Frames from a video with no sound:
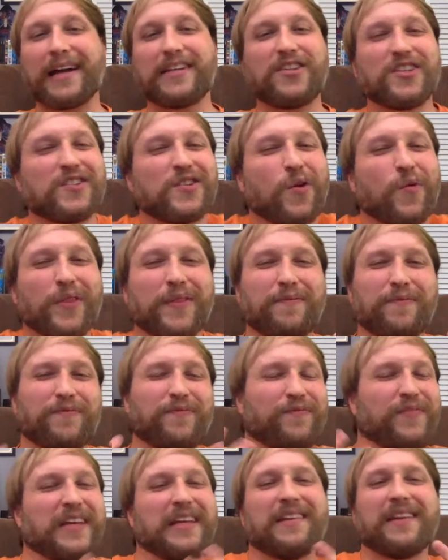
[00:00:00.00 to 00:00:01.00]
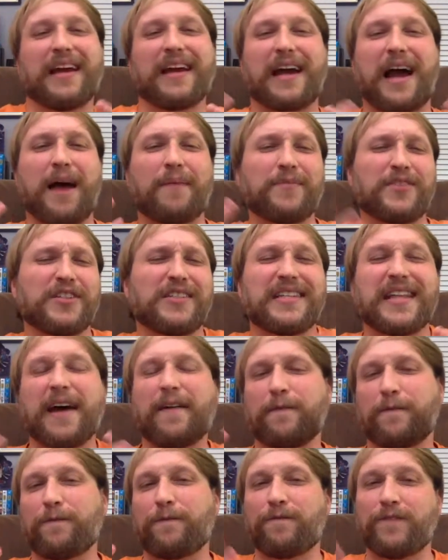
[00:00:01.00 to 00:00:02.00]
I just don't feel like I'm just
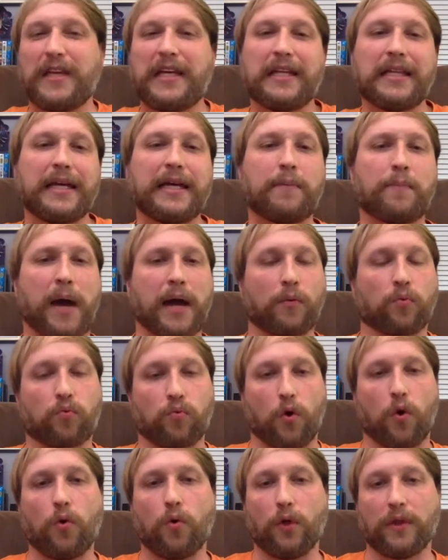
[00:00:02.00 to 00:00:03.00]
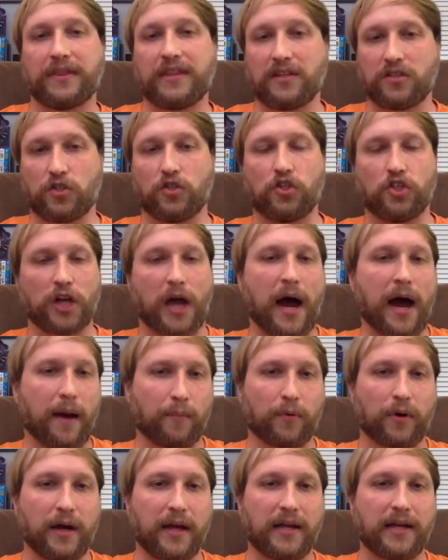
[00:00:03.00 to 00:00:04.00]
not feeling my role at this
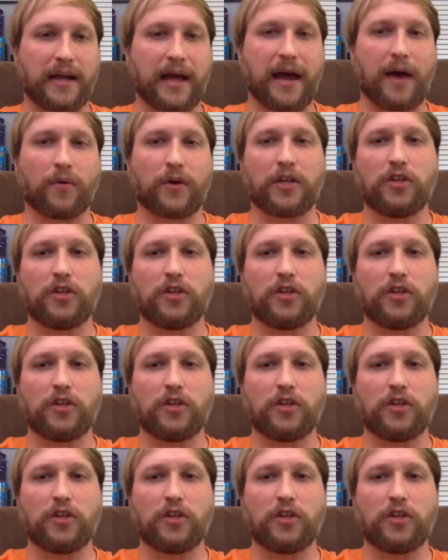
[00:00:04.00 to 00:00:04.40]
job right now.